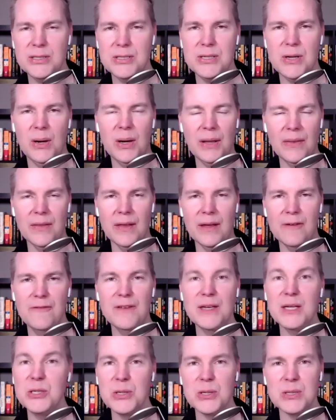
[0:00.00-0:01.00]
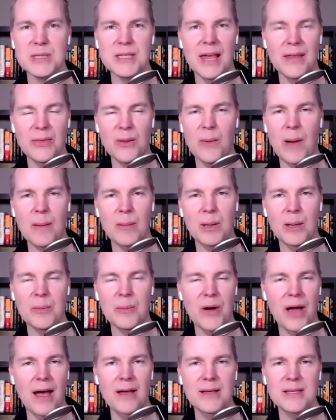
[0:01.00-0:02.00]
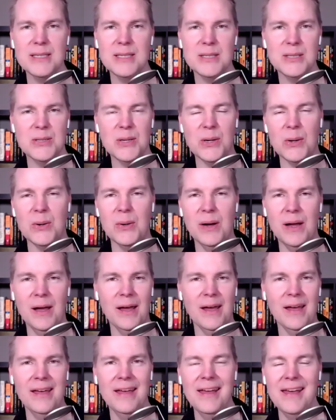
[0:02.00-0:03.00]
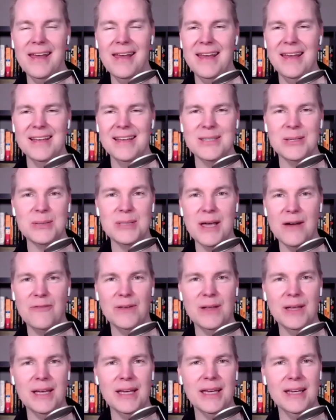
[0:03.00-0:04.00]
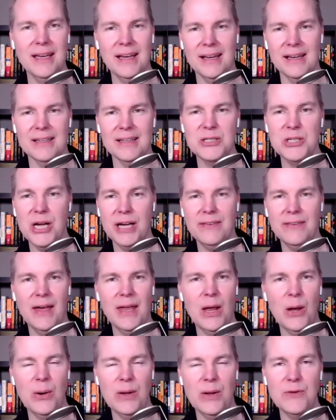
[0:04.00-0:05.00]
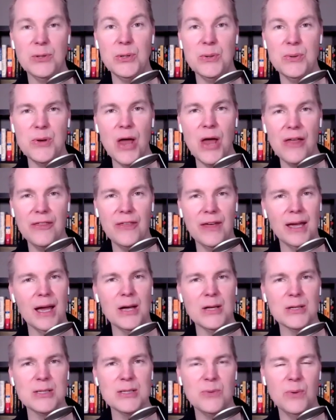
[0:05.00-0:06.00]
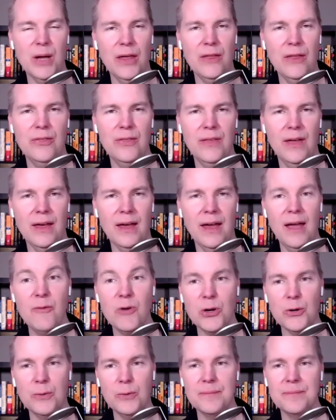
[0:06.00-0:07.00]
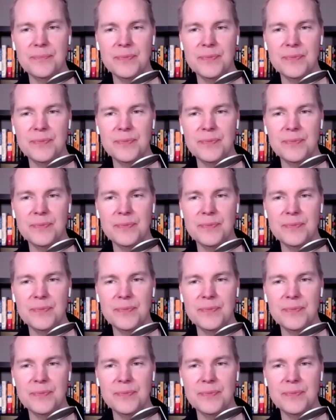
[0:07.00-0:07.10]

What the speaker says: on the features that the web clipper has. So definitely check that out if you do nothing else with Evernote.